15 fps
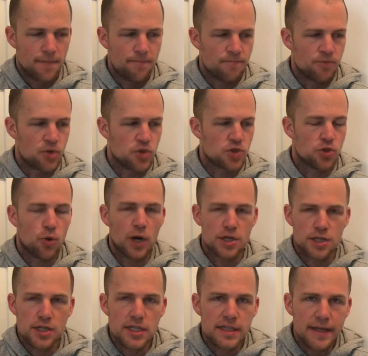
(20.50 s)
There's
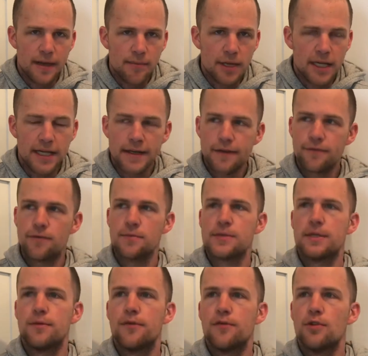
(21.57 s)
questions that I've been getting from
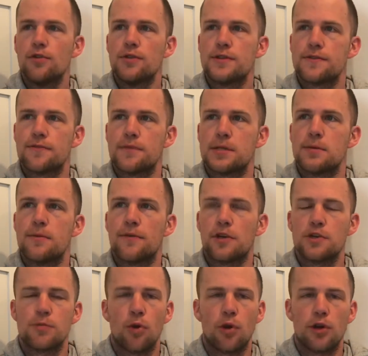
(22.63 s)
some of you and from some of our
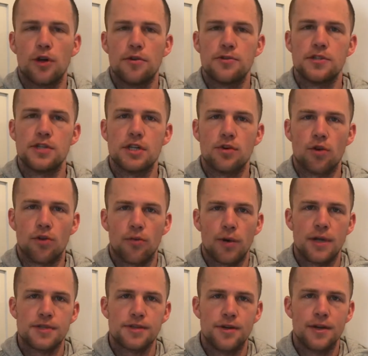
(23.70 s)
sport coaches at
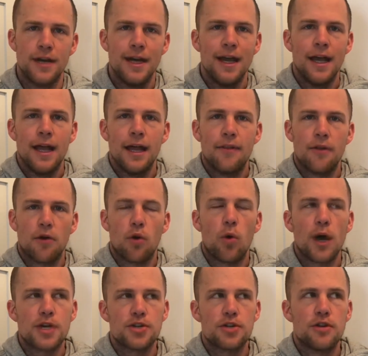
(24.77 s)
Northwestern. The
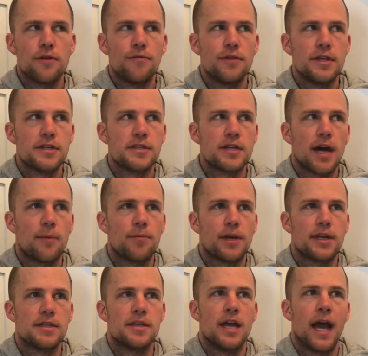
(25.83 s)
question of this topic
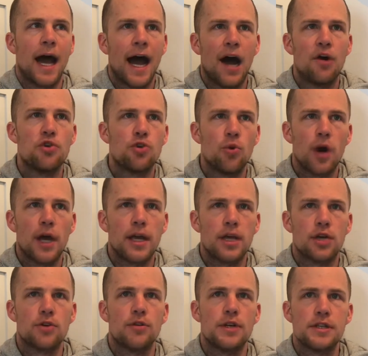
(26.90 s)
is, how do I
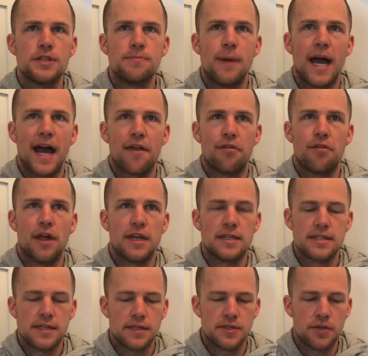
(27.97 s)
increase my
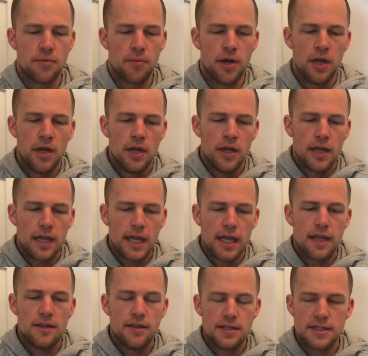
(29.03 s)
athleticism
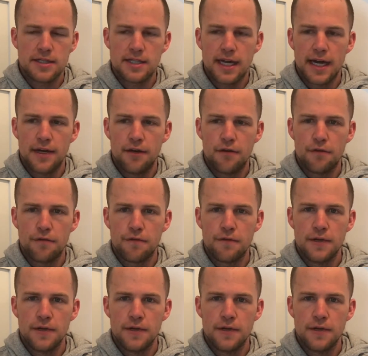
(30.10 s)
in this kind of